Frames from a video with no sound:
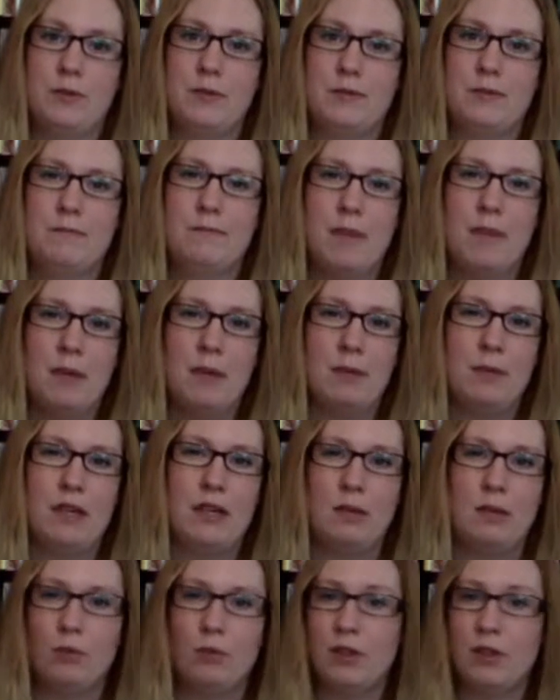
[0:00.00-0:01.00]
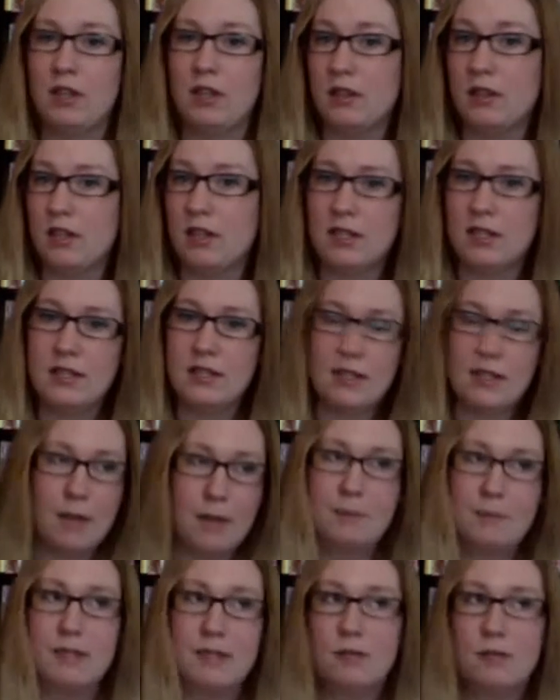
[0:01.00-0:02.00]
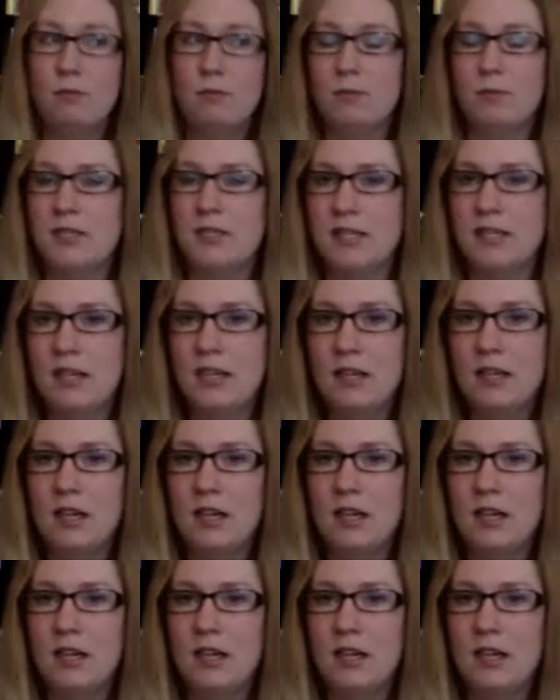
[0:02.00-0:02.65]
maybe within this episode. We'll see.